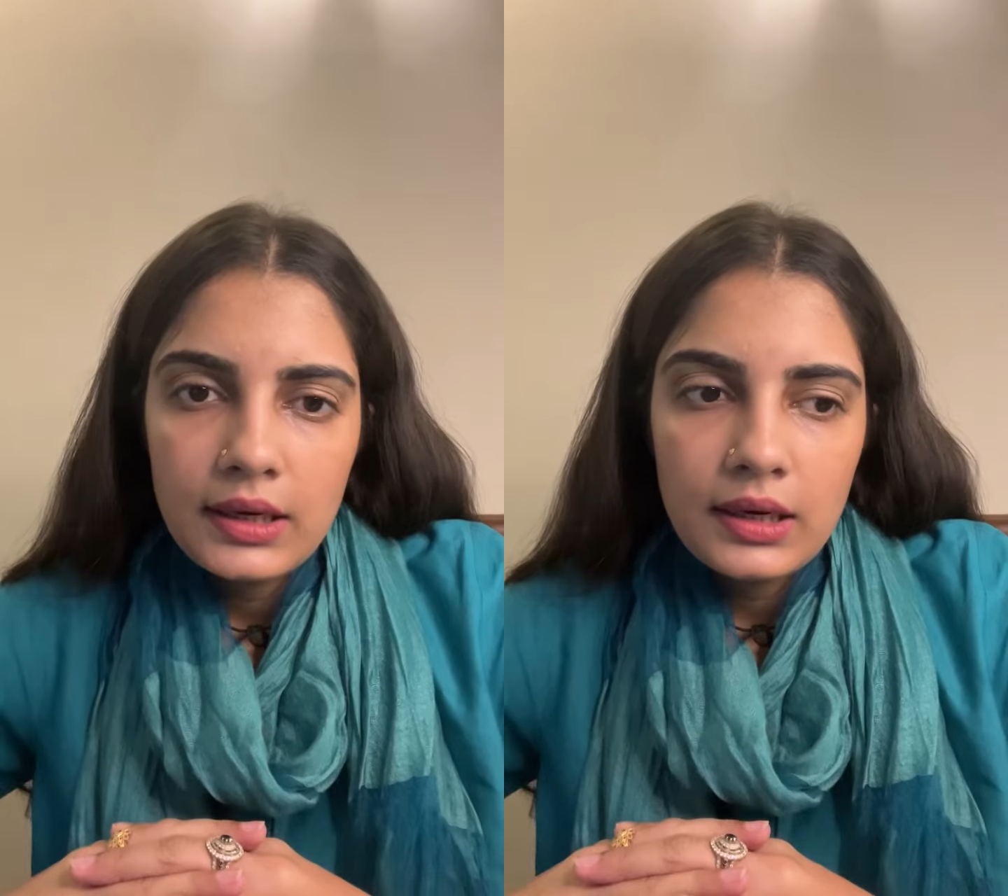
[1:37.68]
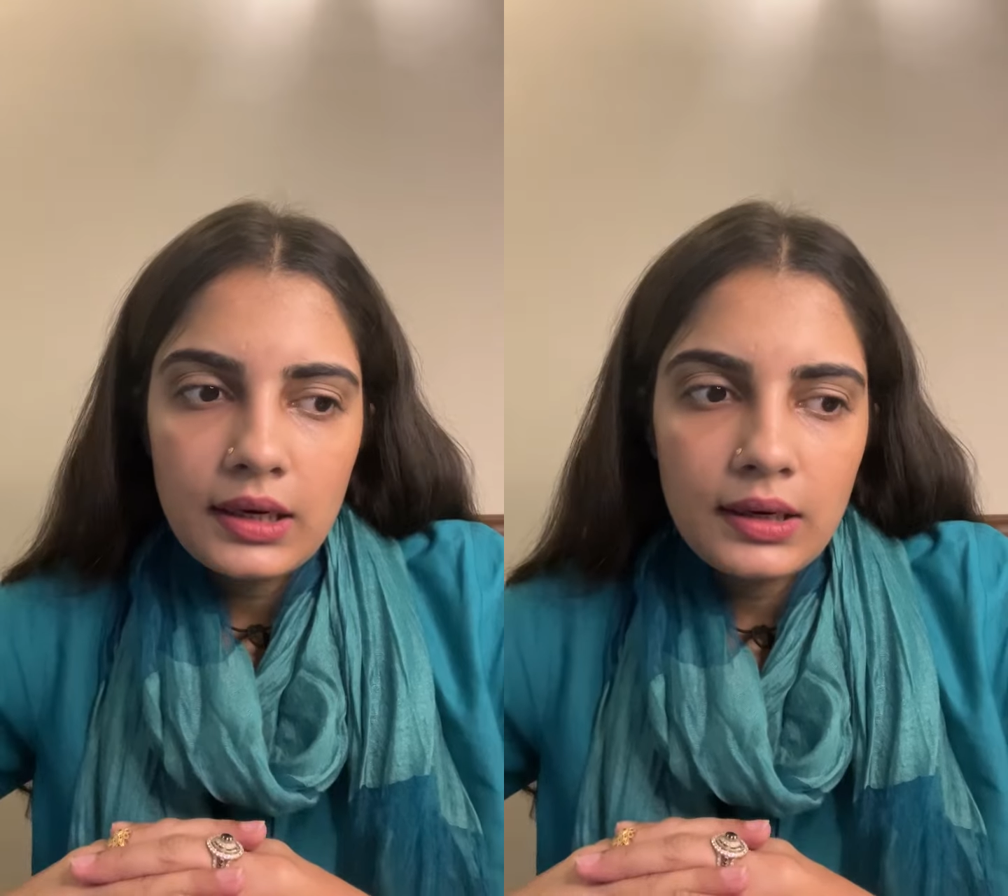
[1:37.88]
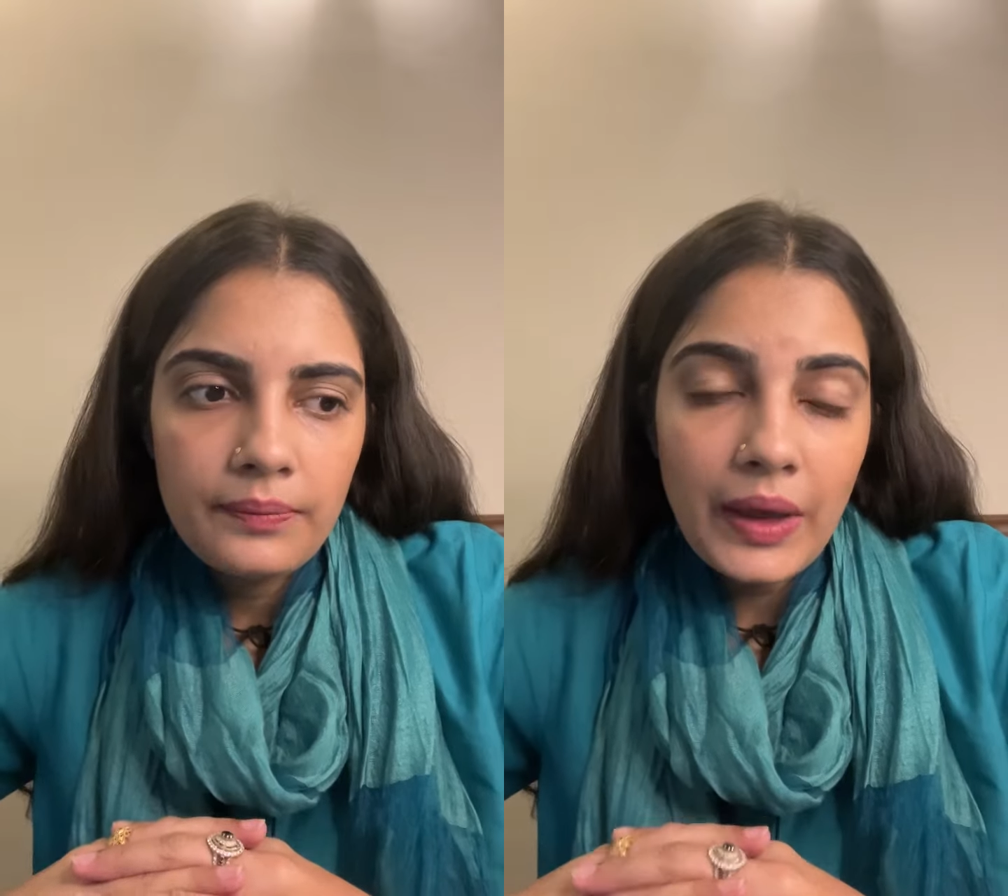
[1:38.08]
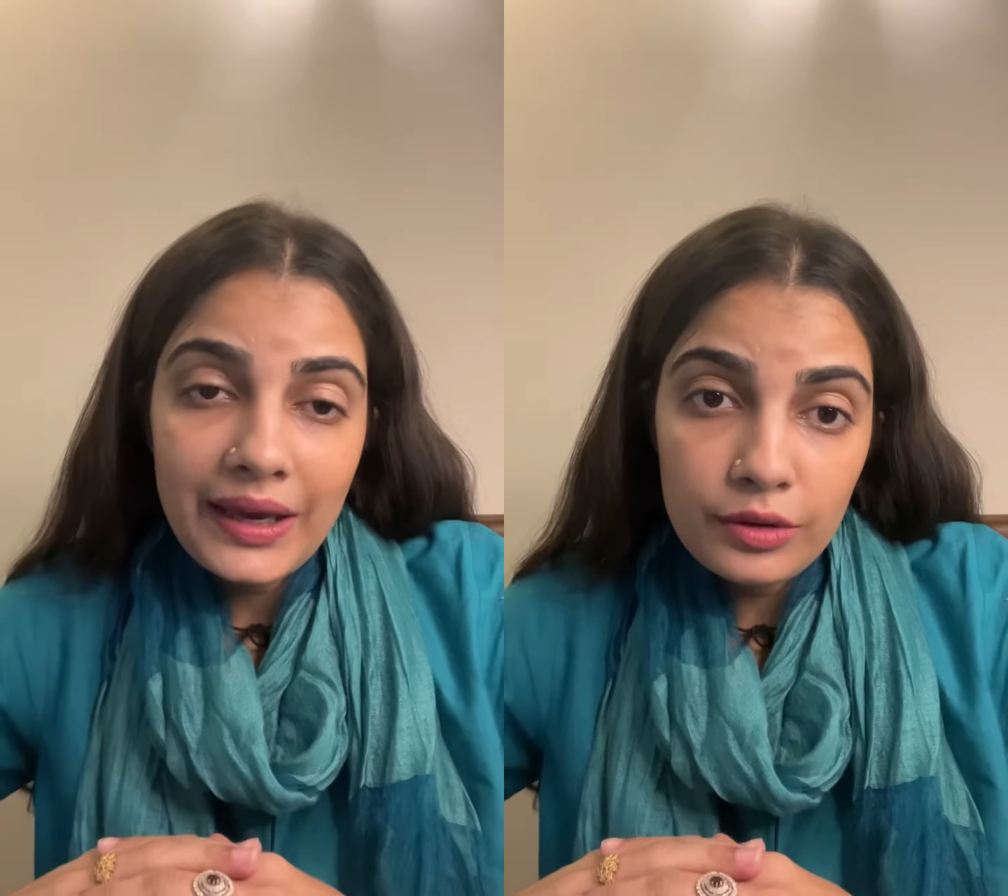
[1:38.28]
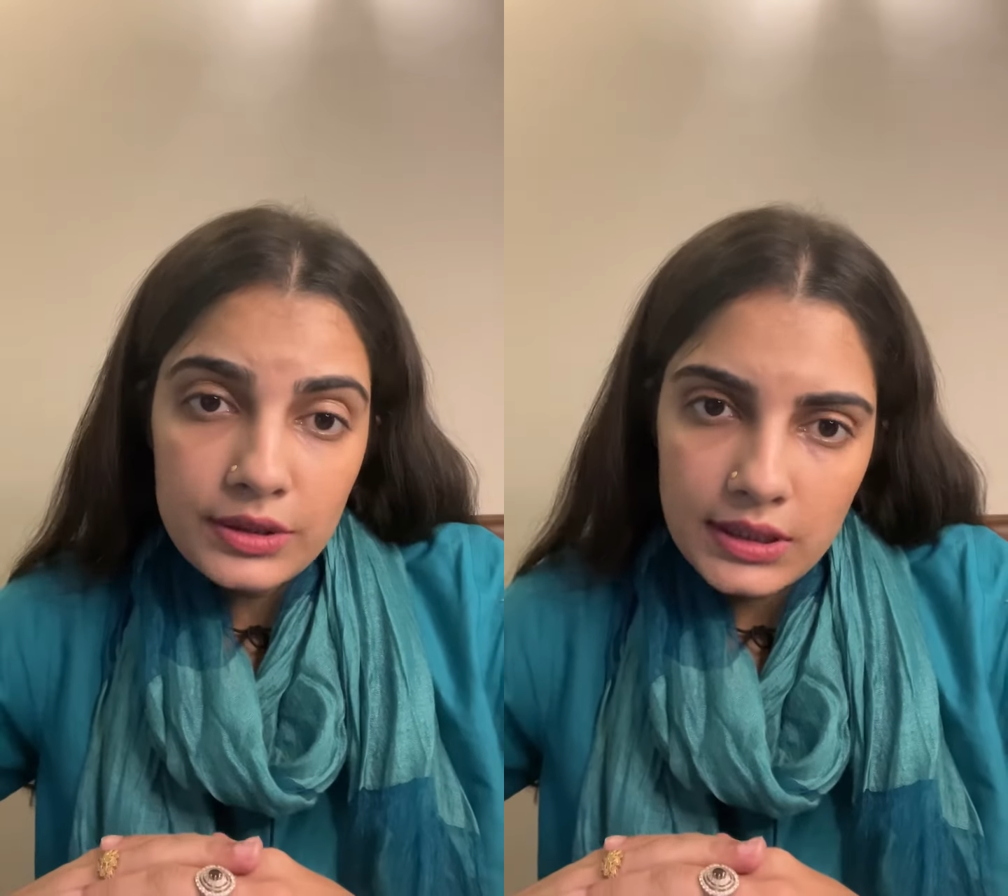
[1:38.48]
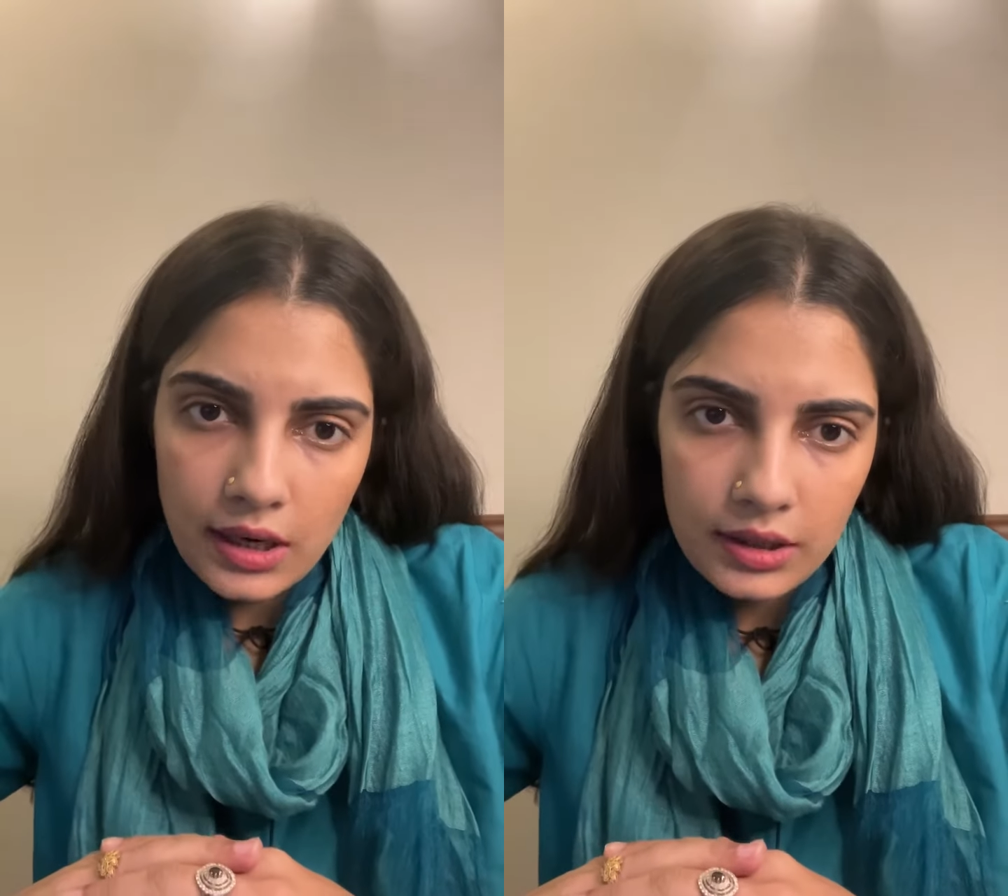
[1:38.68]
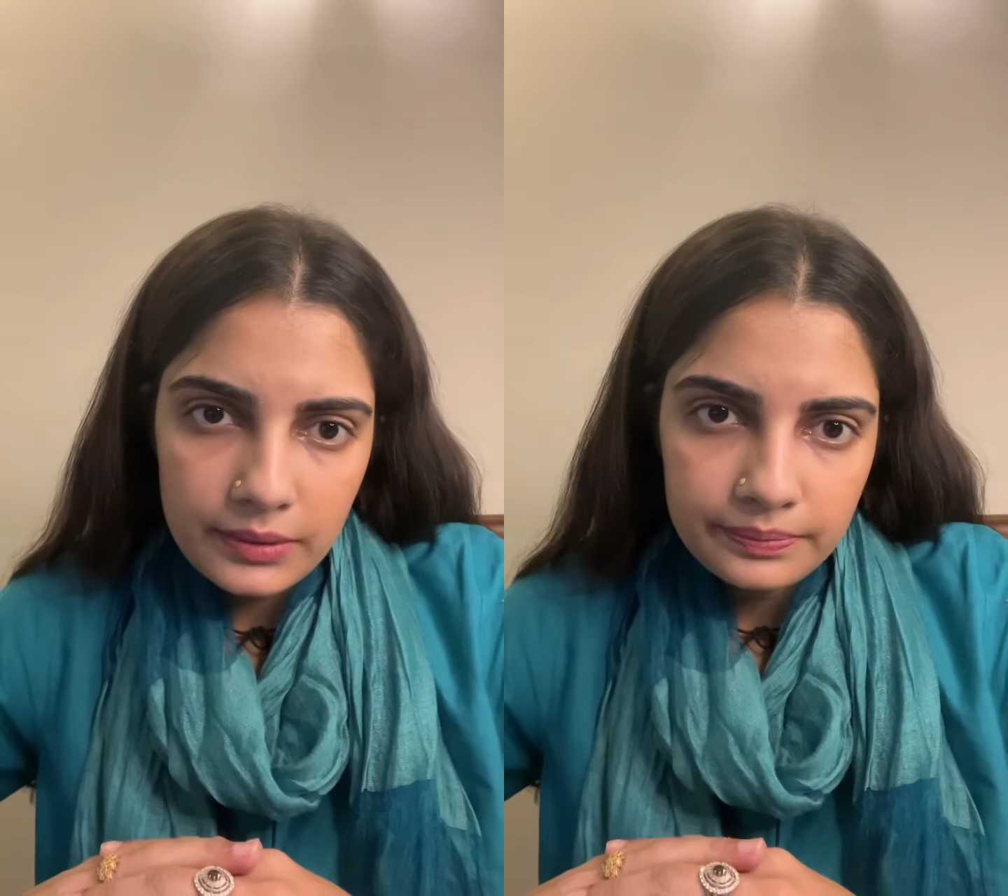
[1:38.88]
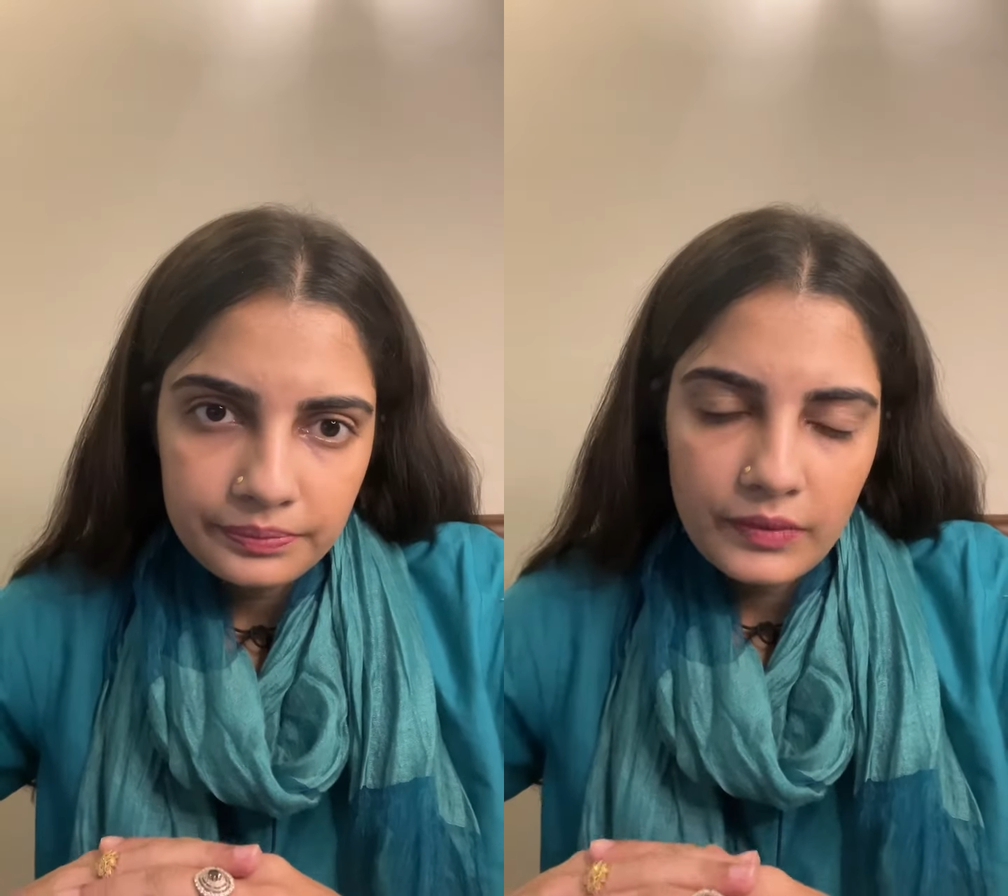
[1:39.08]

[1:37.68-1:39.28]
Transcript: I know it's hard.